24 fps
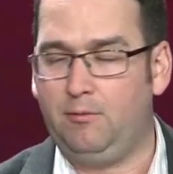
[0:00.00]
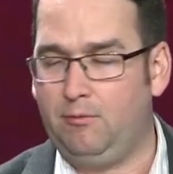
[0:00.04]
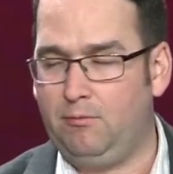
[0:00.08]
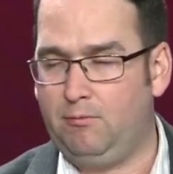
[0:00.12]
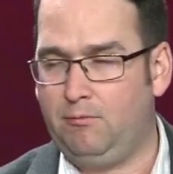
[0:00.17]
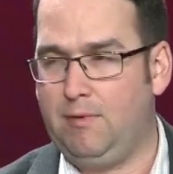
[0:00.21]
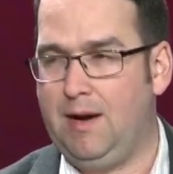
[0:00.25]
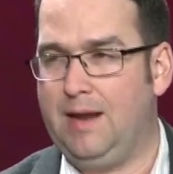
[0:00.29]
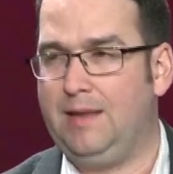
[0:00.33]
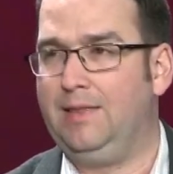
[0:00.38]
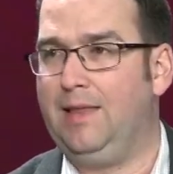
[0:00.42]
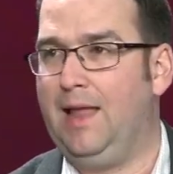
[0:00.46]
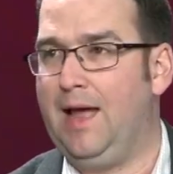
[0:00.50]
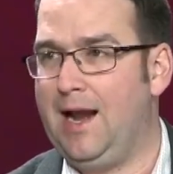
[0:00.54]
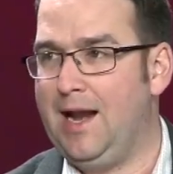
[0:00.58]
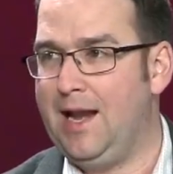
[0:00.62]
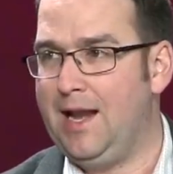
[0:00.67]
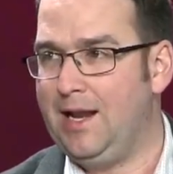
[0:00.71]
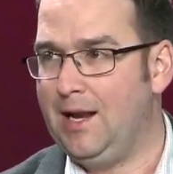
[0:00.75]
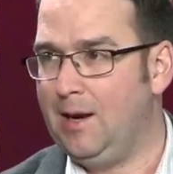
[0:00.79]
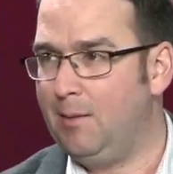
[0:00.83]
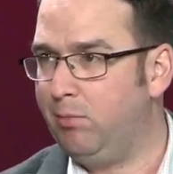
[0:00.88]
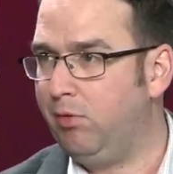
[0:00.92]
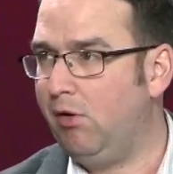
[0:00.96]

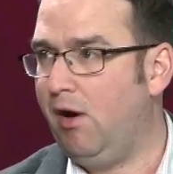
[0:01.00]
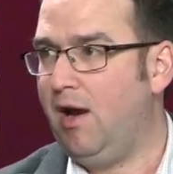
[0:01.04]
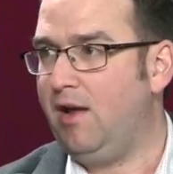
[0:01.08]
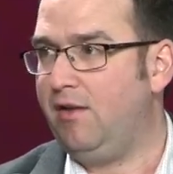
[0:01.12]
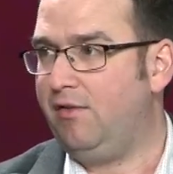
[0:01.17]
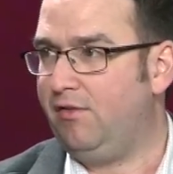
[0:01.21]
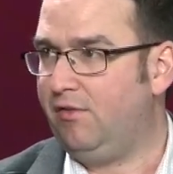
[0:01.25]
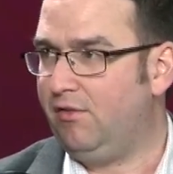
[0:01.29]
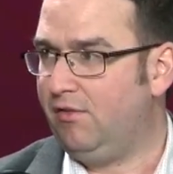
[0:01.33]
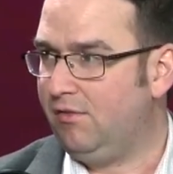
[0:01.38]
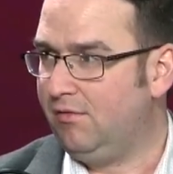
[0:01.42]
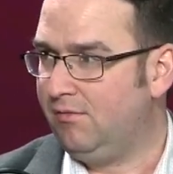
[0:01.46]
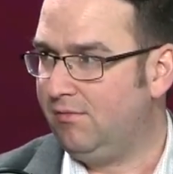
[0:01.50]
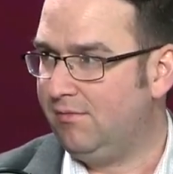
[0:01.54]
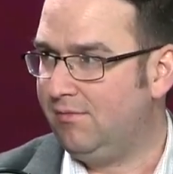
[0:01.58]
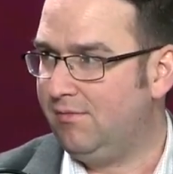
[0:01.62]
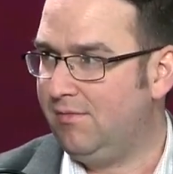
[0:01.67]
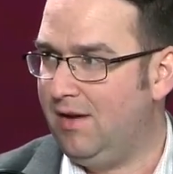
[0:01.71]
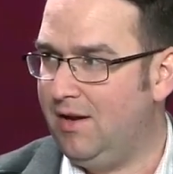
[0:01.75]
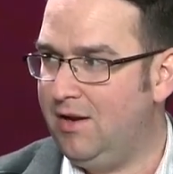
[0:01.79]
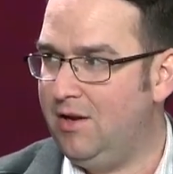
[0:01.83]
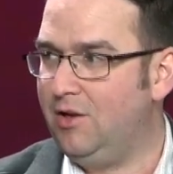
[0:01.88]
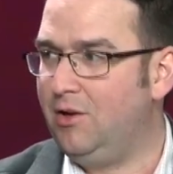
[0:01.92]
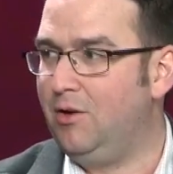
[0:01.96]
redlining a price
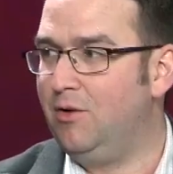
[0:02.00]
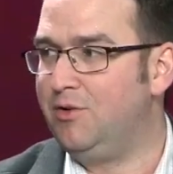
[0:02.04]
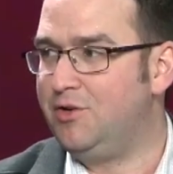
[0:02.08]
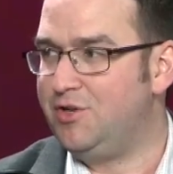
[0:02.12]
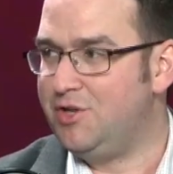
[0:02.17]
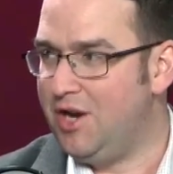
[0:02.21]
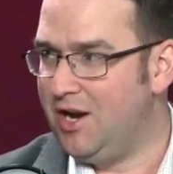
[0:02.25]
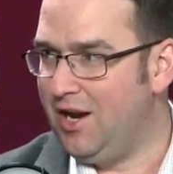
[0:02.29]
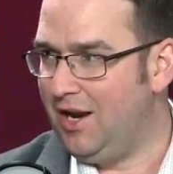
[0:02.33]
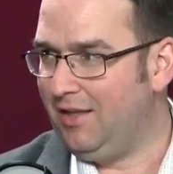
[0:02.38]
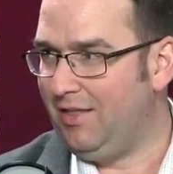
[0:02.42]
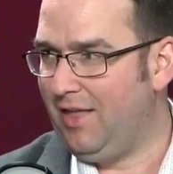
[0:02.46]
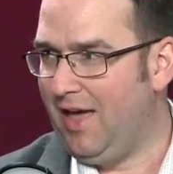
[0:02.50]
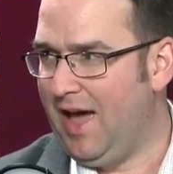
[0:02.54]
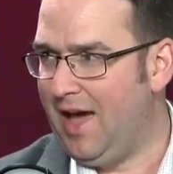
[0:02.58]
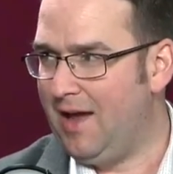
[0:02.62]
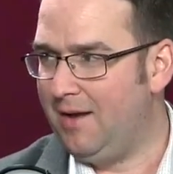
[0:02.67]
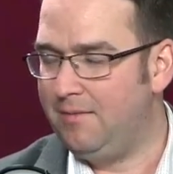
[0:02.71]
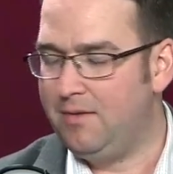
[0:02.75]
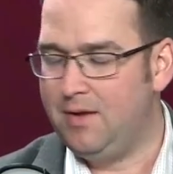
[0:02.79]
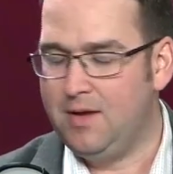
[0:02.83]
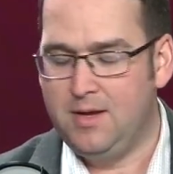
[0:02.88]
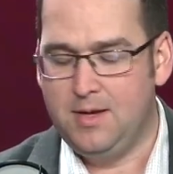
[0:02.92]
and negotiating that?